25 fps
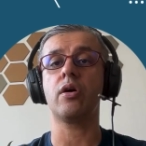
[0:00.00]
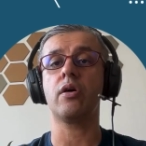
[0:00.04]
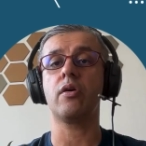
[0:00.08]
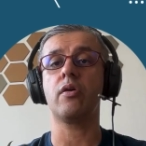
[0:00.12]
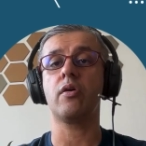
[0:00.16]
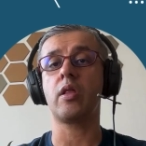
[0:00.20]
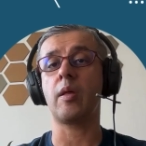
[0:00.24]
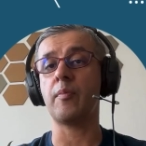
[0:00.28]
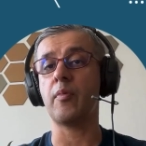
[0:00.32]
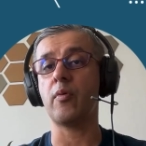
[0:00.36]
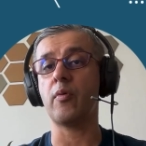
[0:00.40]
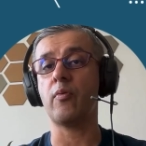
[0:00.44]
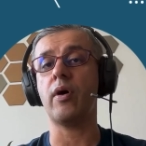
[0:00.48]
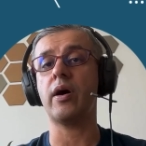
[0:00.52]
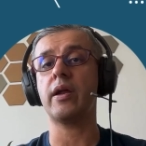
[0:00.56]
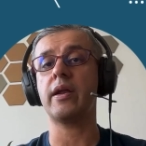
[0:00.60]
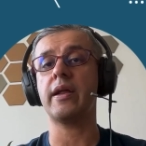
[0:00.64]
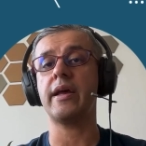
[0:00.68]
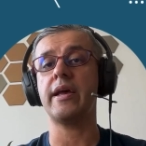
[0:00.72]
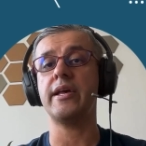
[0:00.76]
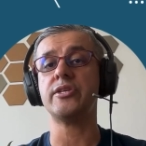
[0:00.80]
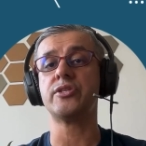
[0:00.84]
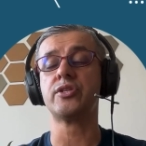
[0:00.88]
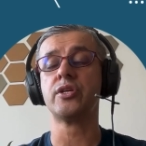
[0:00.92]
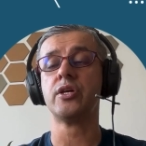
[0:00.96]
number one
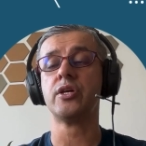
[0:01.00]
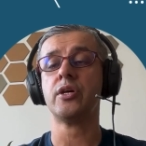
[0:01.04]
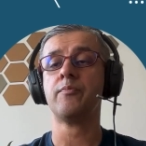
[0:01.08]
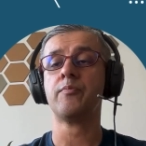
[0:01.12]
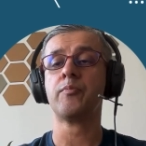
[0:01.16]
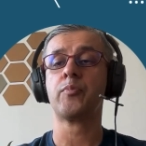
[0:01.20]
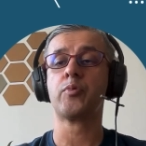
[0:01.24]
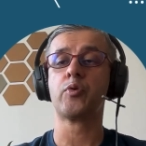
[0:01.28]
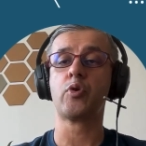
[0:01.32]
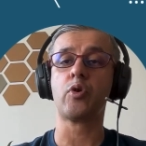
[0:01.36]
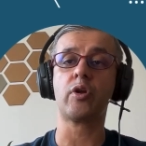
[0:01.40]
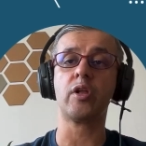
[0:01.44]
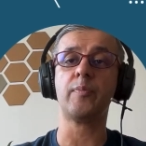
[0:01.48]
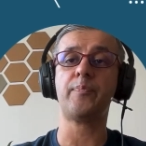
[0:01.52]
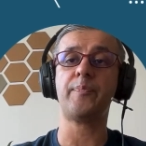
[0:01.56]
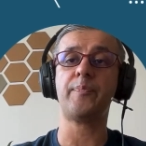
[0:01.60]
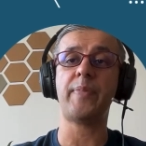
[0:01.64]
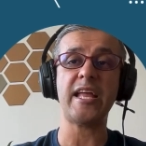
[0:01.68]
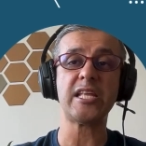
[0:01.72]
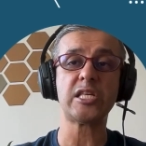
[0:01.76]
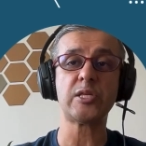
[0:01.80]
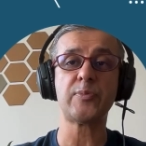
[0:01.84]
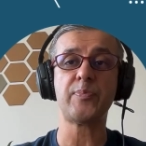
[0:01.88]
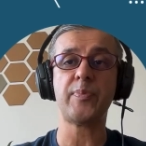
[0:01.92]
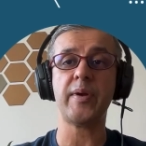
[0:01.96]
is Google
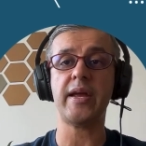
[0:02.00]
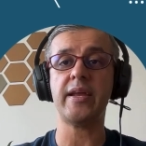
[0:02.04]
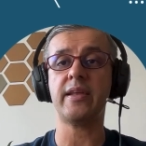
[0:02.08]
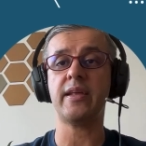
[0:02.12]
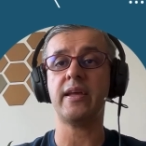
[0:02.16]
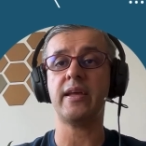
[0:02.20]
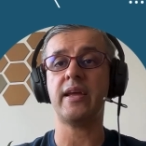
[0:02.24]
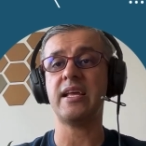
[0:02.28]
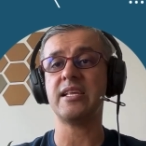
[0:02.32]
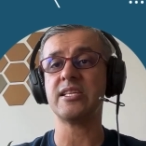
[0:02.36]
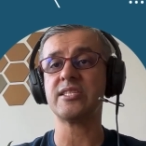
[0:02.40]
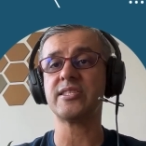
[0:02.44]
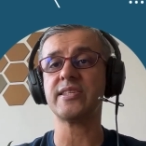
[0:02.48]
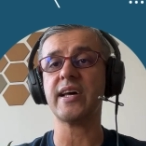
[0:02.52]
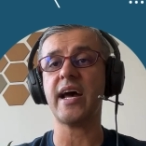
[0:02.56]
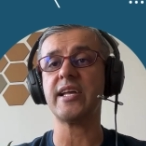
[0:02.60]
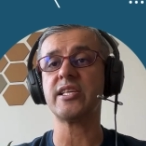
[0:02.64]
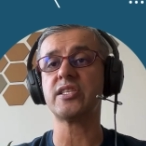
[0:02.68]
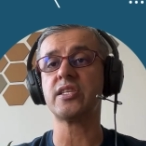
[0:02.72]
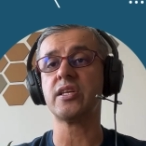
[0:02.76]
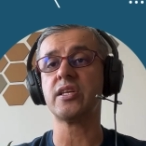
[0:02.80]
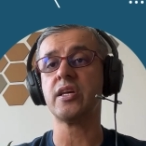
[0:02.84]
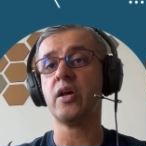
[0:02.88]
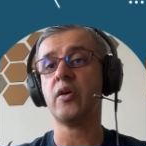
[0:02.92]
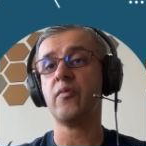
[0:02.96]
PageSpeed Insights,
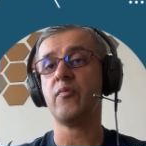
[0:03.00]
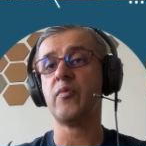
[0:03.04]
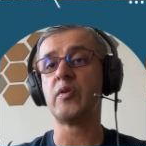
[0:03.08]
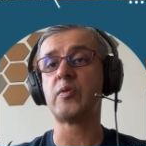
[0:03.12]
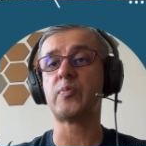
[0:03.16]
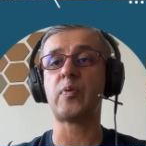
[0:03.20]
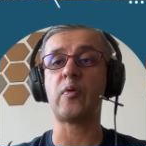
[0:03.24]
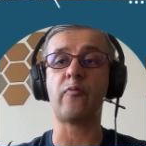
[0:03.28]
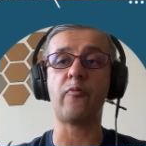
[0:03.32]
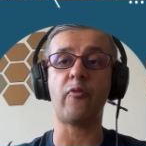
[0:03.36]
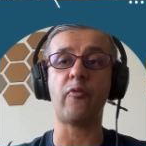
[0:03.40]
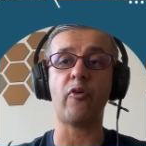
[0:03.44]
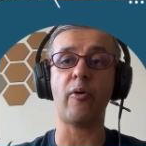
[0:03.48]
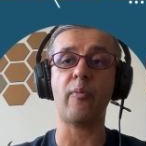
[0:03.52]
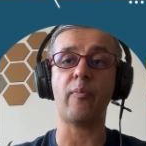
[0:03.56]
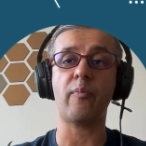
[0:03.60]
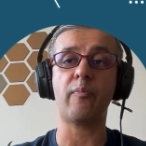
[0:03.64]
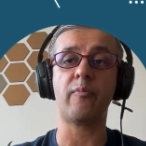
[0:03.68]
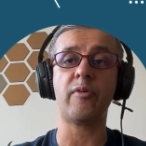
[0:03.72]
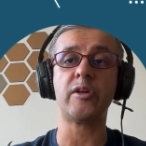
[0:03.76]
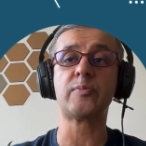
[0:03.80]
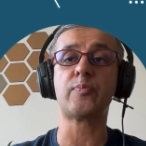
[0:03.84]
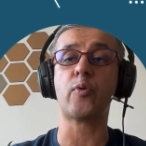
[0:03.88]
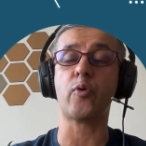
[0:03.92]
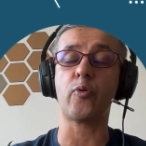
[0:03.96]
which, perfor-
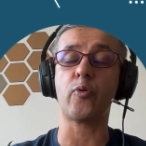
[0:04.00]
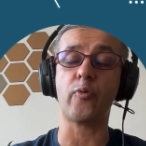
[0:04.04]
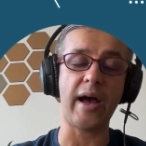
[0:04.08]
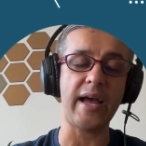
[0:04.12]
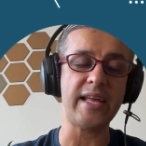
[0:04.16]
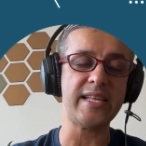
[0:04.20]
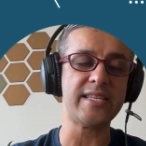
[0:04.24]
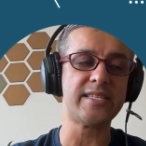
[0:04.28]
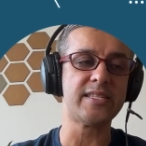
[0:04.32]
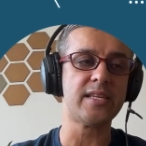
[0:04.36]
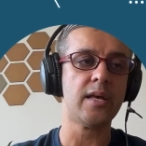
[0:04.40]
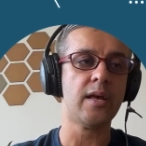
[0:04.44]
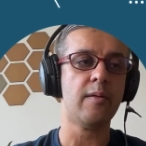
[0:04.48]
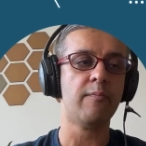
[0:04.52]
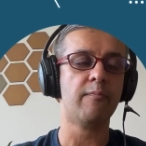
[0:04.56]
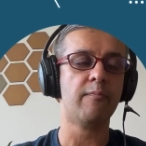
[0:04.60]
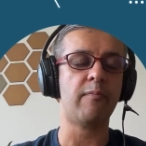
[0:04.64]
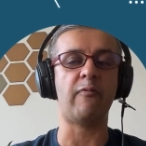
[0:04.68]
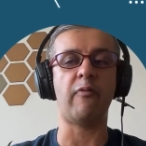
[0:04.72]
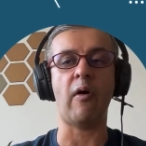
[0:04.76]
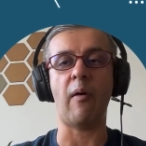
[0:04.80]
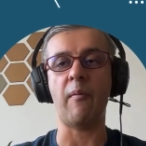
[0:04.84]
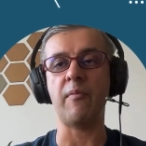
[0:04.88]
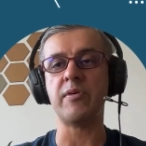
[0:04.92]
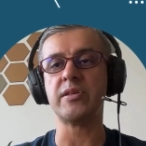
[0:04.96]
which provides
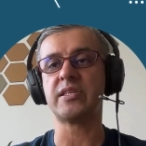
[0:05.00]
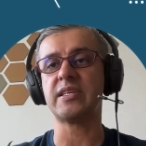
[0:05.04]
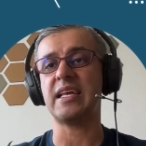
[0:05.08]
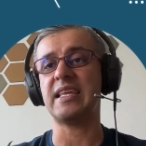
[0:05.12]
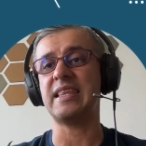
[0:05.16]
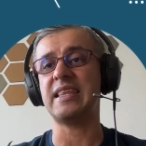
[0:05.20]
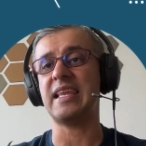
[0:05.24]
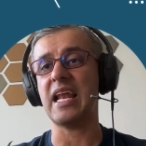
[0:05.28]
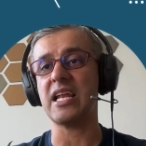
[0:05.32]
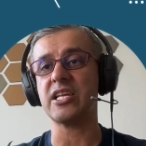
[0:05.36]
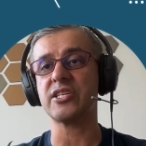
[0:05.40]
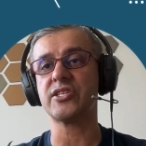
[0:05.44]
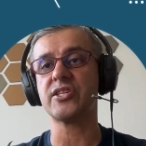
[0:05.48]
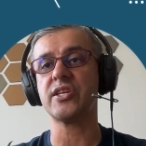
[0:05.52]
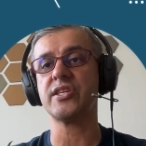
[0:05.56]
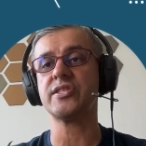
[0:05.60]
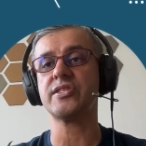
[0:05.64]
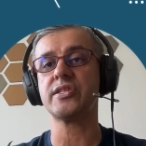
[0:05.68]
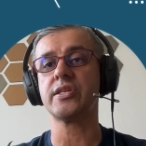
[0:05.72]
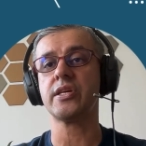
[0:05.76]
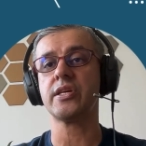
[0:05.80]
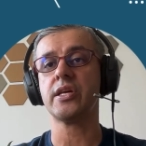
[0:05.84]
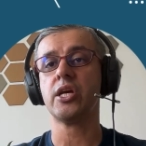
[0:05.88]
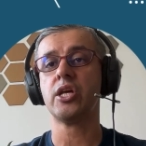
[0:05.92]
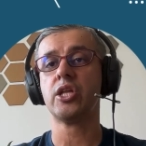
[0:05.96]
performance analysis
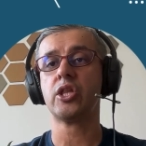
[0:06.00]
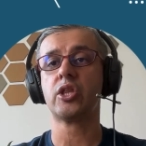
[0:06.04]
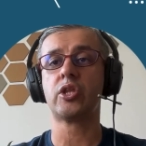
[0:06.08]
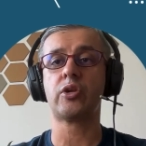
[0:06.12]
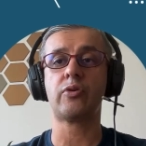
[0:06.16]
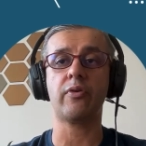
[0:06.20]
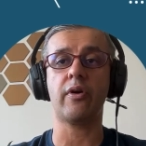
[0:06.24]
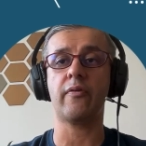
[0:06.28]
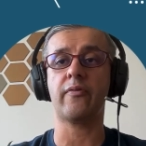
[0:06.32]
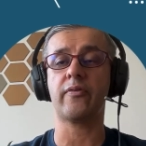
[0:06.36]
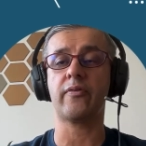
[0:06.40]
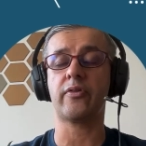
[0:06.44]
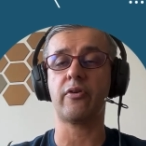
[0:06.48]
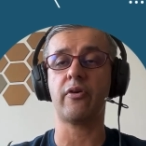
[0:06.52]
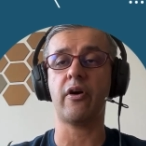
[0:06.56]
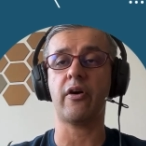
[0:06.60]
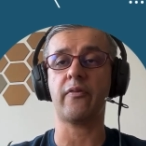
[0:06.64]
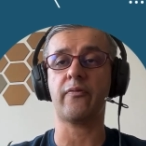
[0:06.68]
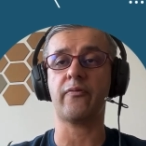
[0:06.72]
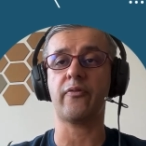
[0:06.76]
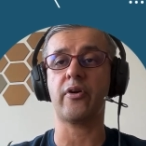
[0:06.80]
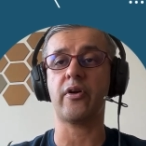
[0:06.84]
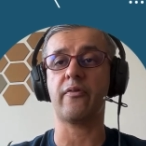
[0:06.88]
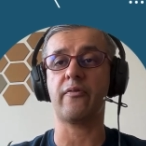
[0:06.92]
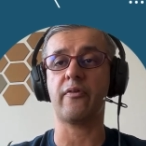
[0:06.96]
throughout, throughout for
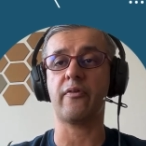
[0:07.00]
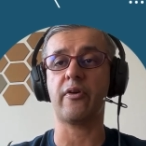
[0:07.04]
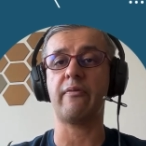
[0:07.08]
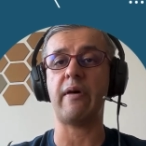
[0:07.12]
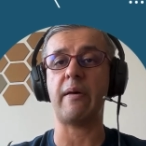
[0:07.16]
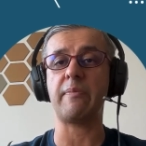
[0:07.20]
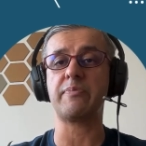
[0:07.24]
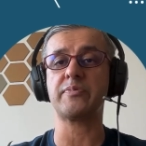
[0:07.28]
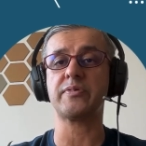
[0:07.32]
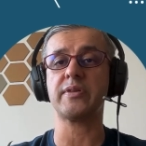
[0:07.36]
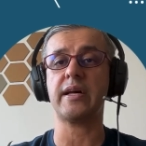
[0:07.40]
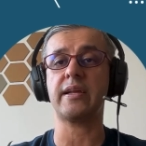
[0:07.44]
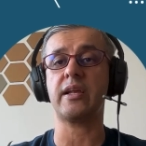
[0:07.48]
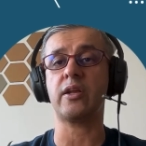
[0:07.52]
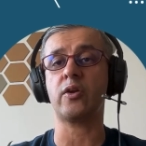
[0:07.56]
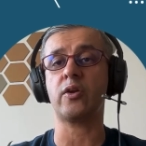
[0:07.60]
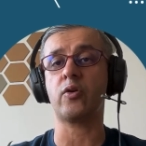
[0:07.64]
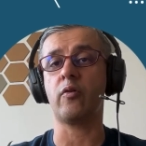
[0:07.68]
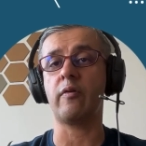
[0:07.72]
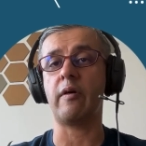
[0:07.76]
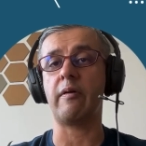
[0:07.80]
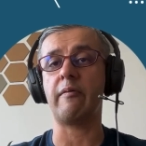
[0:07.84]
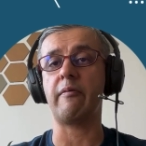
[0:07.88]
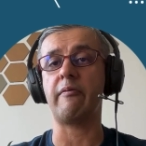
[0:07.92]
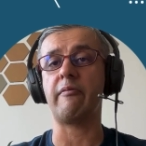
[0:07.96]
your, your website and
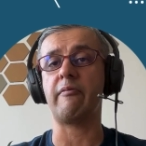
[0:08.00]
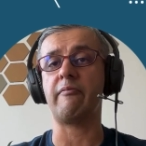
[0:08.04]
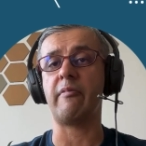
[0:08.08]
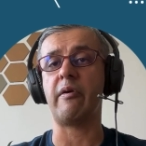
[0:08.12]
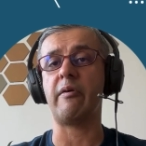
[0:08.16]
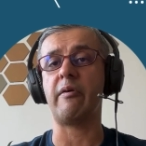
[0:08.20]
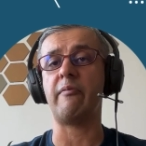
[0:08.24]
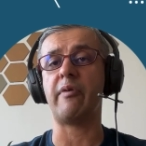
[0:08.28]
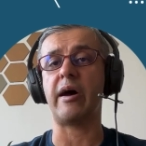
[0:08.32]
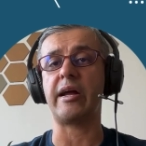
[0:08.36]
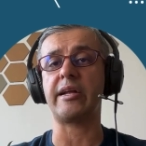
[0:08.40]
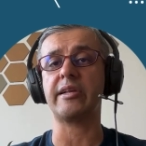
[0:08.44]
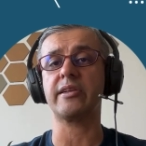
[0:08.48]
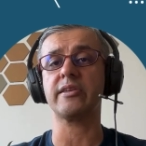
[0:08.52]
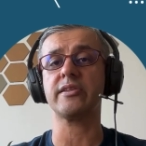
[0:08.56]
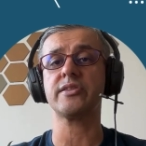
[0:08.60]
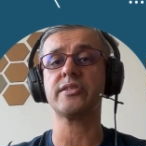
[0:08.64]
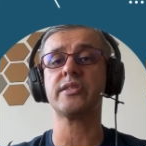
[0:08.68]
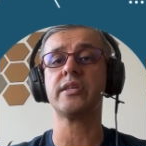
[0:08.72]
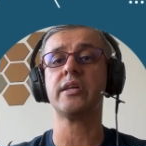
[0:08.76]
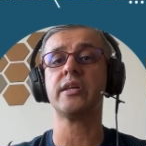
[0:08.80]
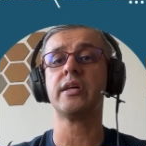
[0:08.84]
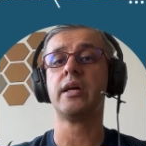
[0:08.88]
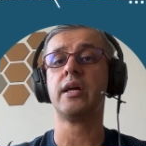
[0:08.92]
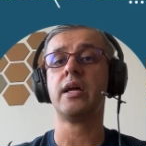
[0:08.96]
Core Web Vitals.
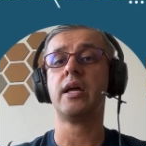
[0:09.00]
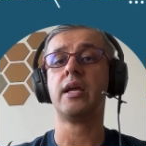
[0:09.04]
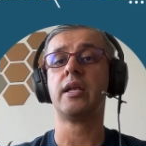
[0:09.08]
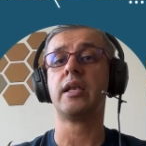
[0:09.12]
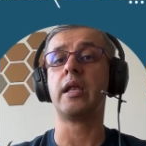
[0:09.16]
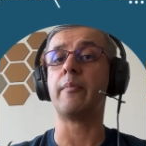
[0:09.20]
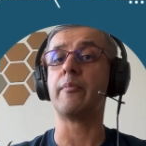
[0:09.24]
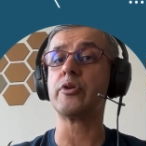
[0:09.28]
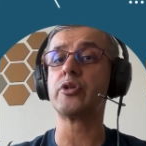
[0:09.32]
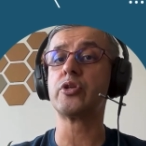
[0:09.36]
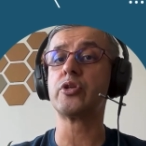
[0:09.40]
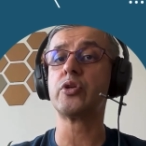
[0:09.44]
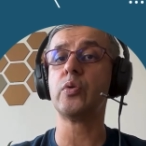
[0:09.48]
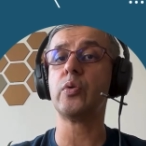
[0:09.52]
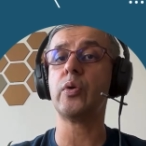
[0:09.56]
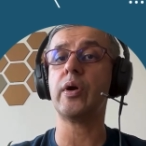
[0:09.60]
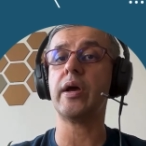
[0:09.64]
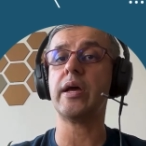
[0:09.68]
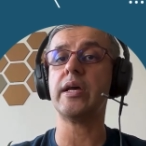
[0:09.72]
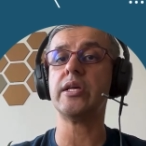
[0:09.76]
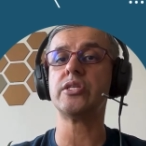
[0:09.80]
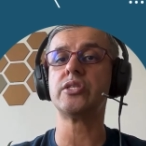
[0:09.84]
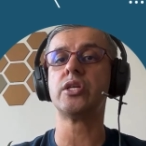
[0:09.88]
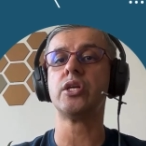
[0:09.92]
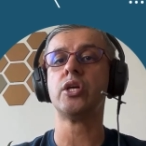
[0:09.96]
Number two
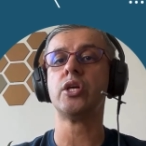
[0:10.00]
is